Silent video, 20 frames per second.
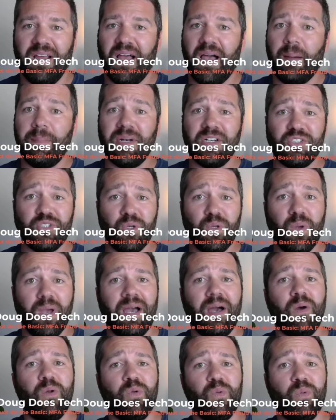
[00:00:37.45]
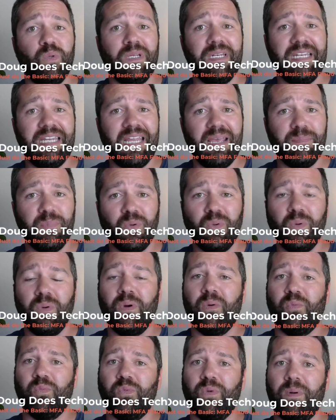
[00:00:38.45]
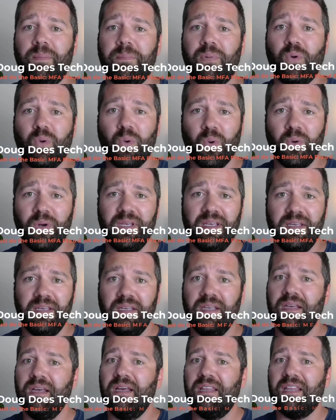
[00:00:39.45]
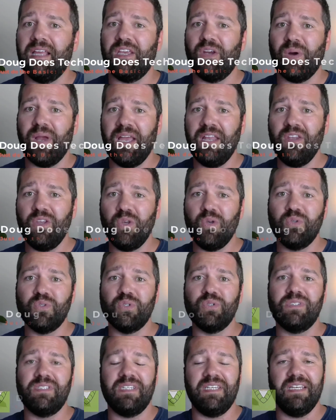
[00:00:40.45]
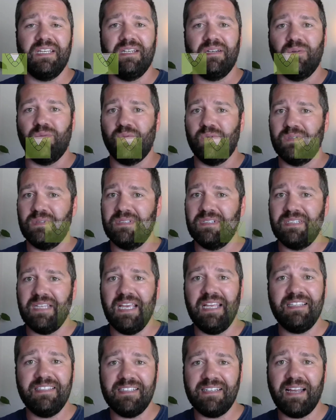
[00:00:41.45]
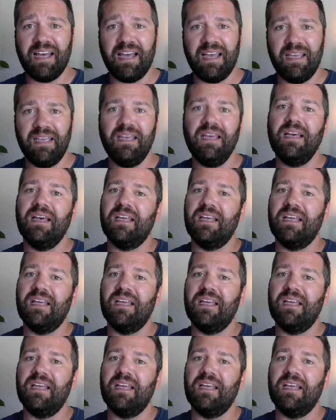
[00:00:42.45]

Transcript: I'm going to show you how to enable reporting that your end users can hit deny,